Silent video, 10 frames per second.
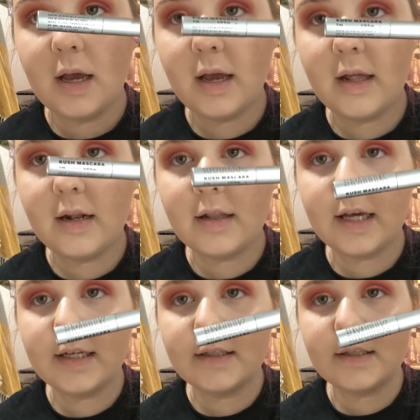And
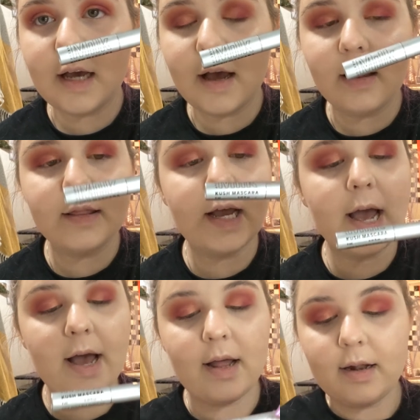they
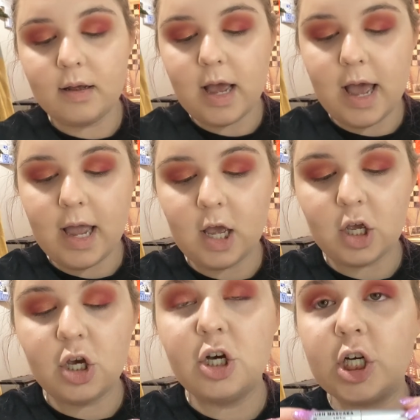had a
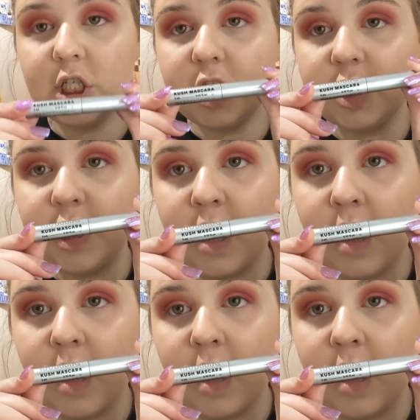Kush